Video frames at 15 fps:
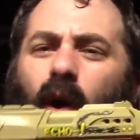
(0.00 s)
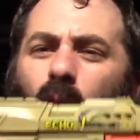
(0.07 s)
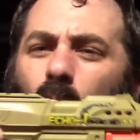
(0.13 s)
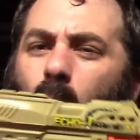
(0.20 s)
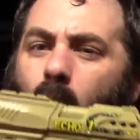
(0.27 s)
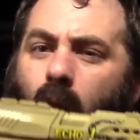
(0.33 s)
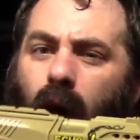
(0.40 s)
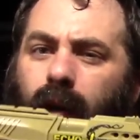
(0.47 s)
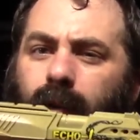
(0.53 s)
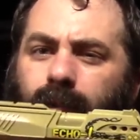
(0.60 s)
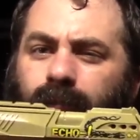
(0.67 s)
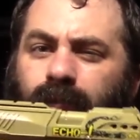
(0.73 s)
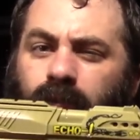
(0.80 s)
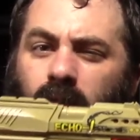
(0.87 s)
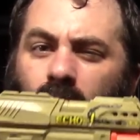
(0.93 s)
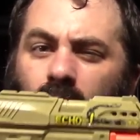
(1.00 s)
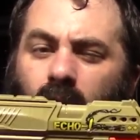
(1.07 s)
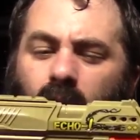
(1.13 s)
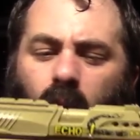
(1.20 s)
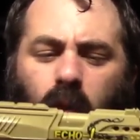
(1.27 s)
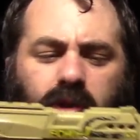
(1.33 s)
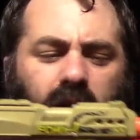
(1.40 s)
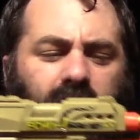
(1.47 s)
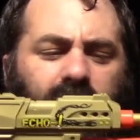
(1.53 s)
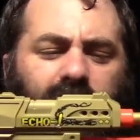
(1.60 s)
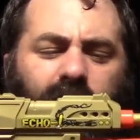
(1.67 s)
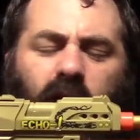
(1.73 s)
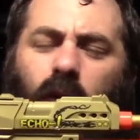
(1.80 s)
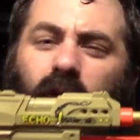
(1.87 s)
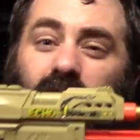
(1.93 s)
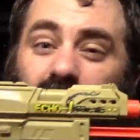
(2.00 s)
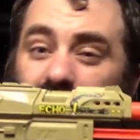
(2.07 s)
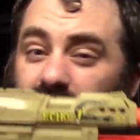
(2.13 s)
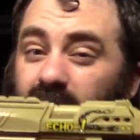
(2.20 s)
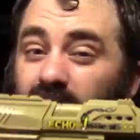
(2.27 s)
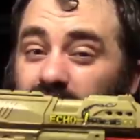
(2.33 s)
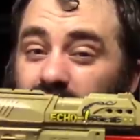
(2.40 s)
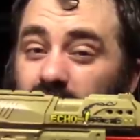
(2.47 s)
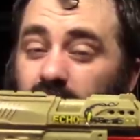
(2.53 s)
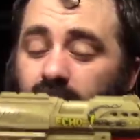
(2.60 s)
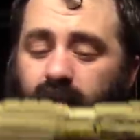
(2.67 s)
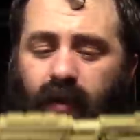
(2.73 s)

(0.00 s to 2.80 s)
1, which I didn't even know this existed.